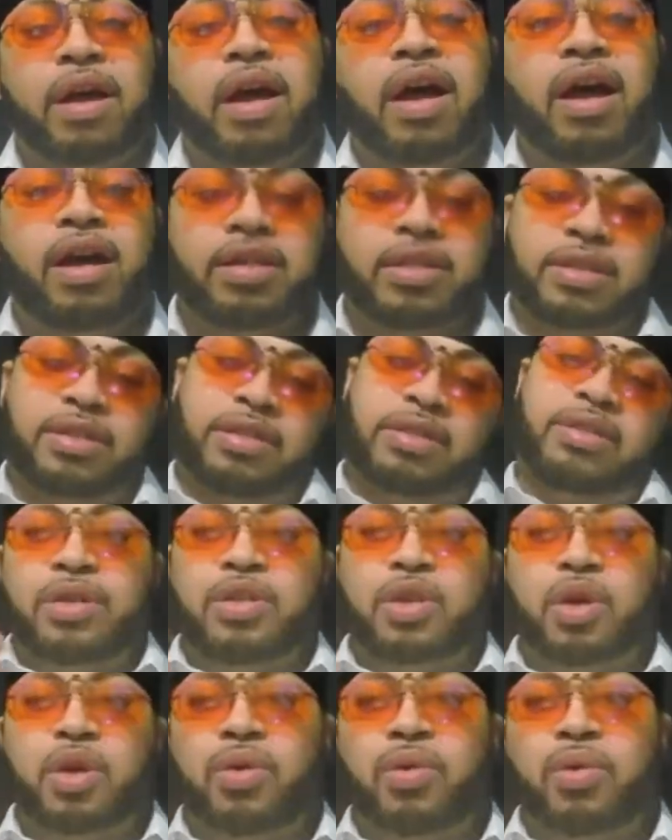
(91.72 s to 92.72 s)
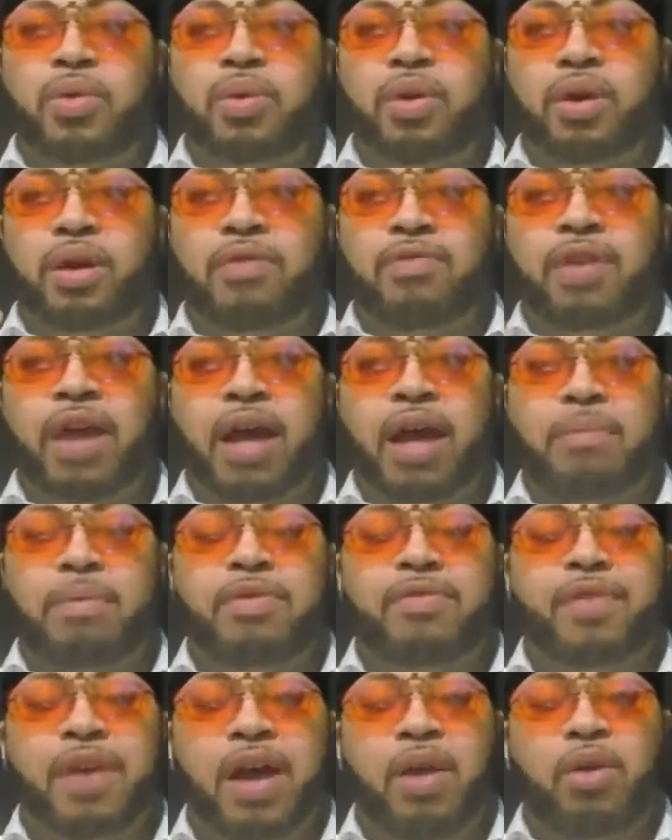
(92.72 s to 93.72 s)
us. So if y'all been
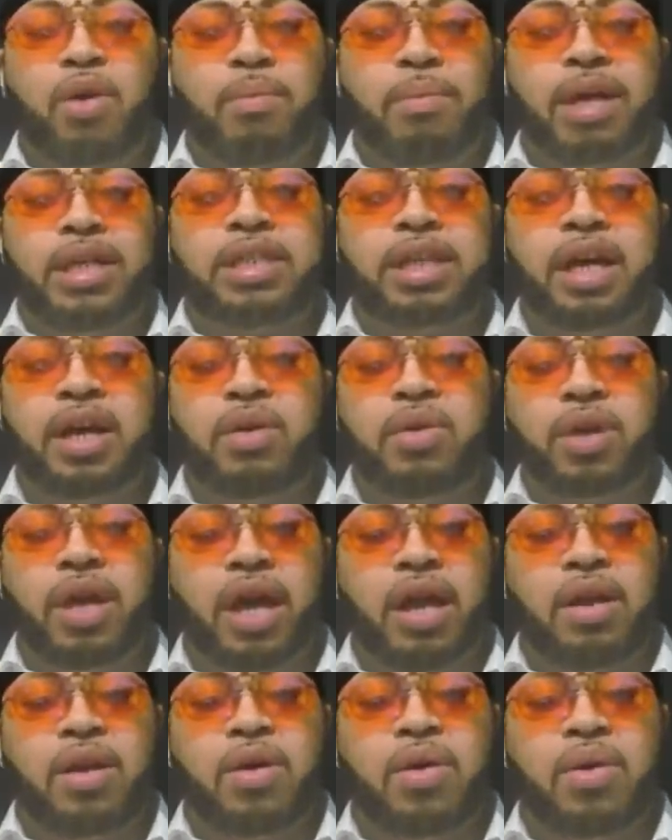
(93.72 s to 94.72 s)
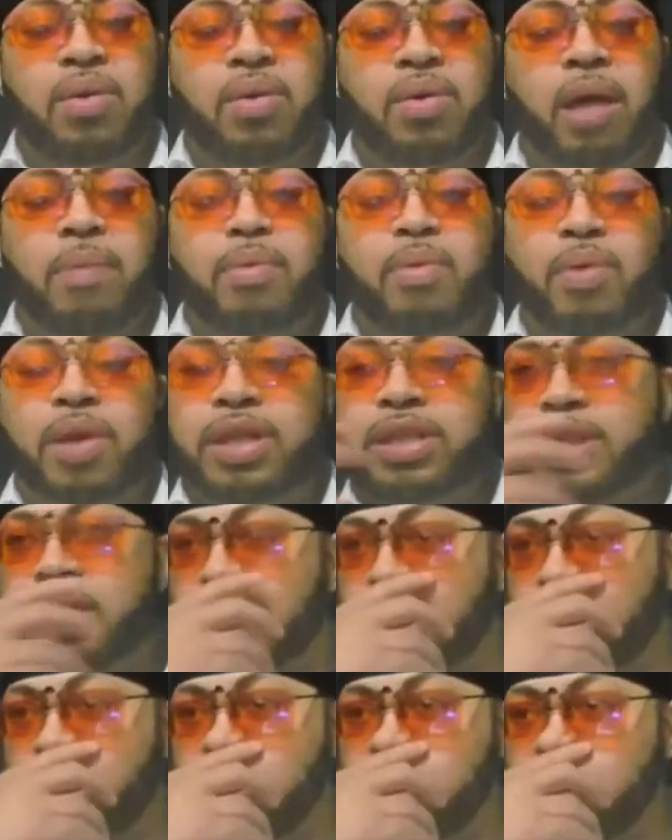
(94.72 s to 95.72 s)
following my channel, y'all know a couple weeks
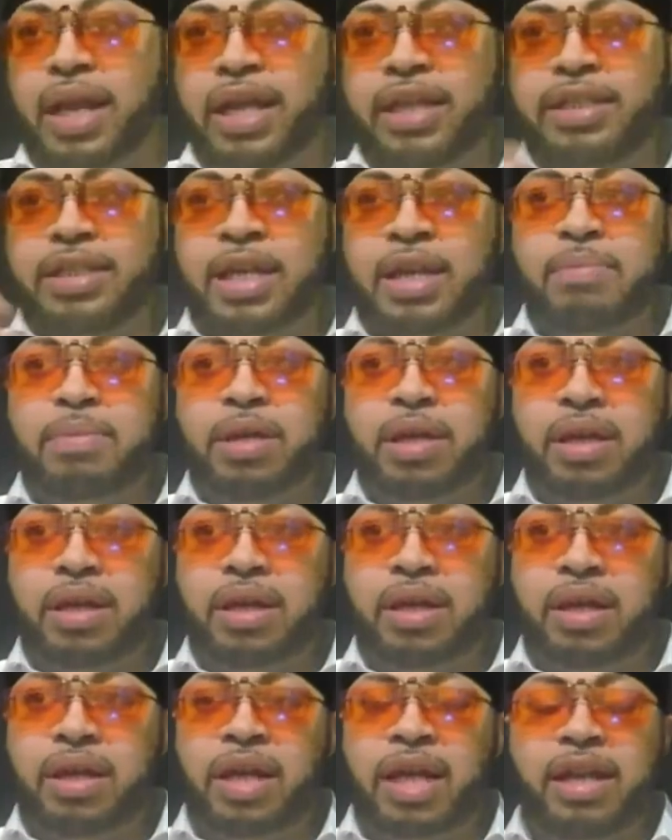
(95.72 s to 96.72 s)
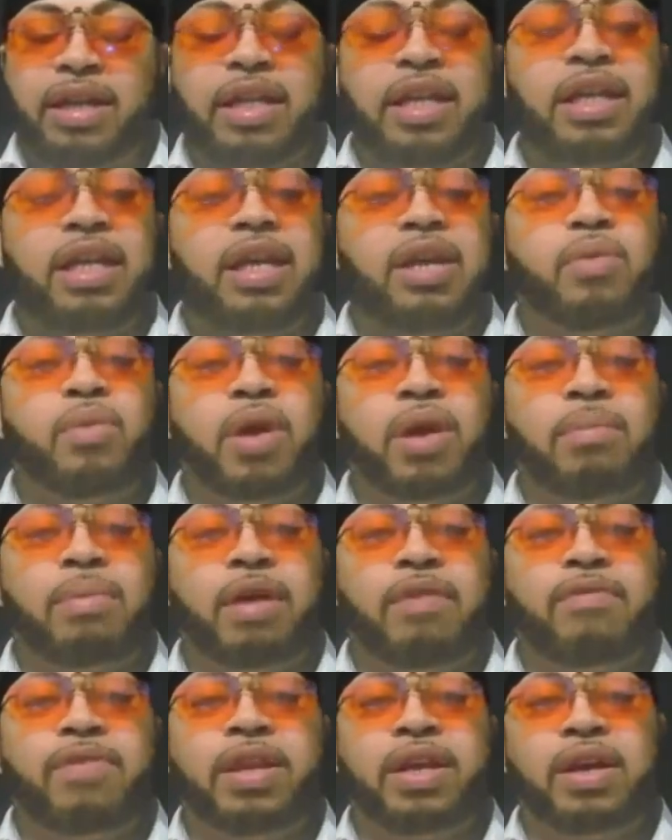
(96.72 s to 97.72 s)
ago they sent me they deleted one of
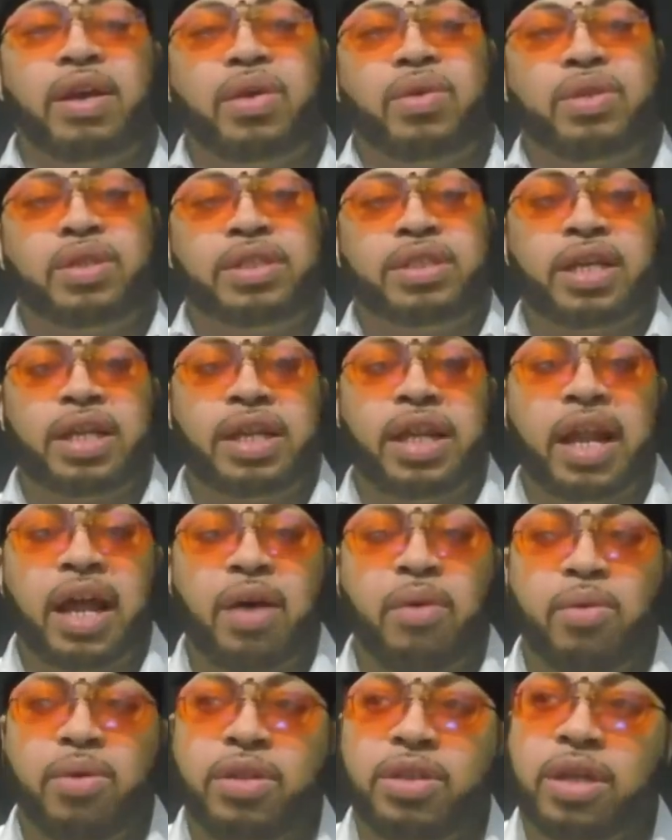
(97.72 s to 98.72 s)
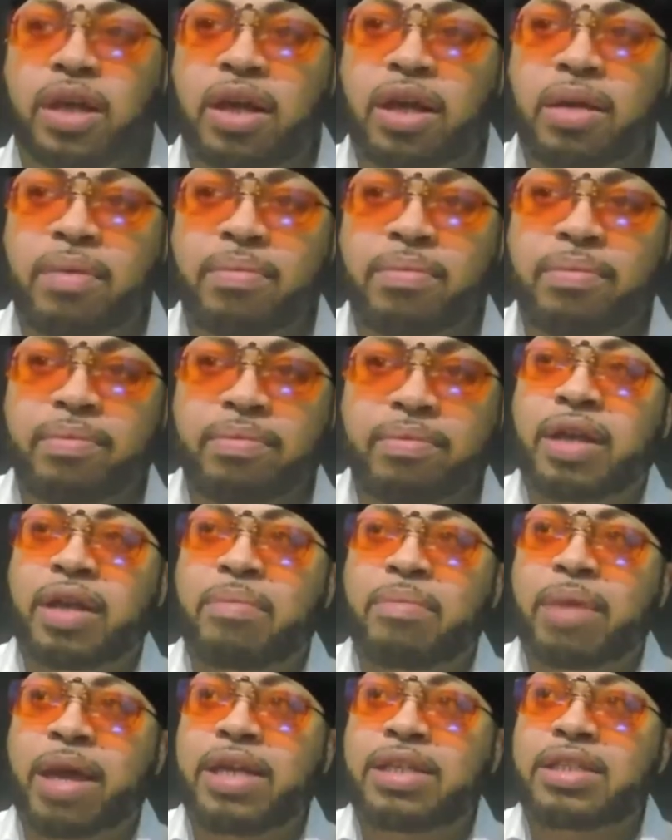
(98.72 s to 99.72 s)
my videos and said that I was um
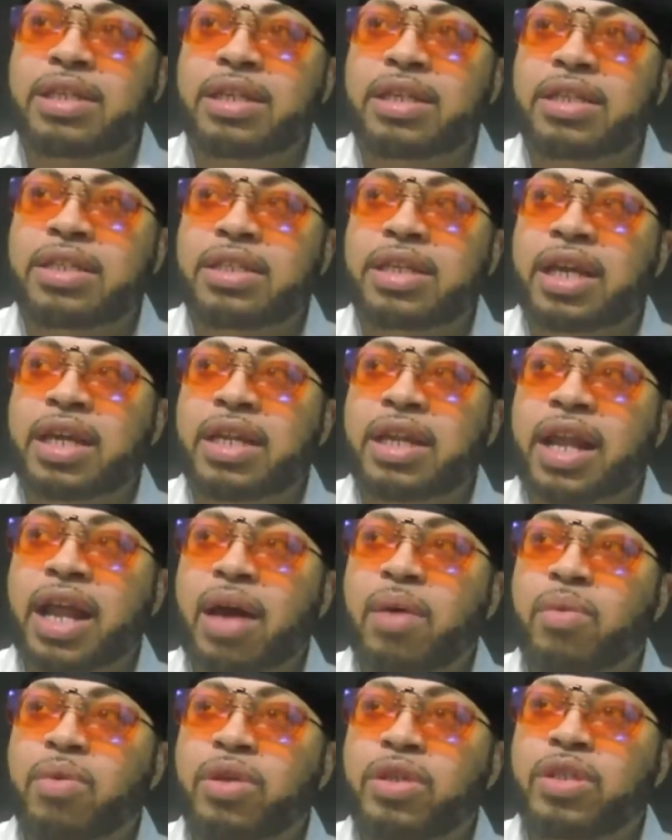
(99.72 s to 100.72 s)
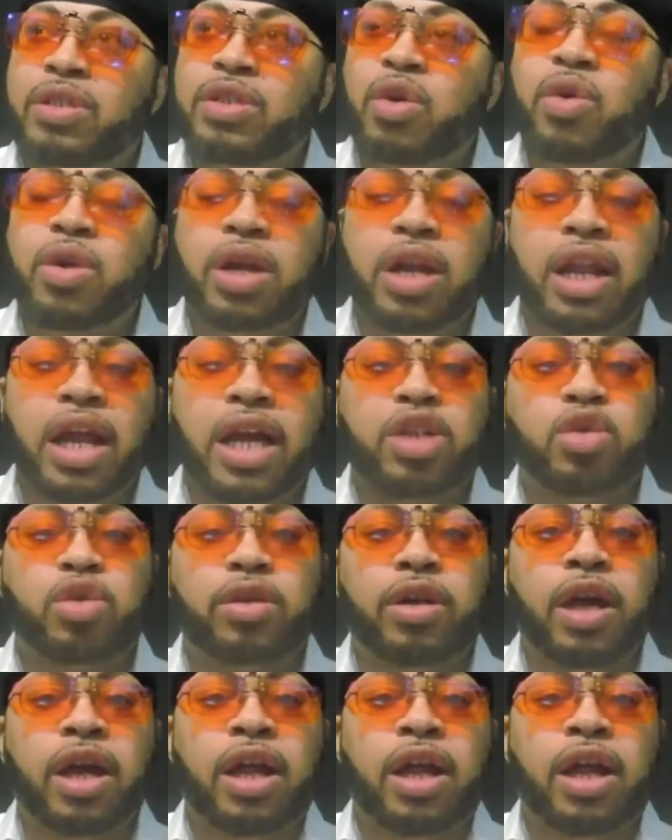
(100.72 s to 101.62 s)
they basically said that I was doing election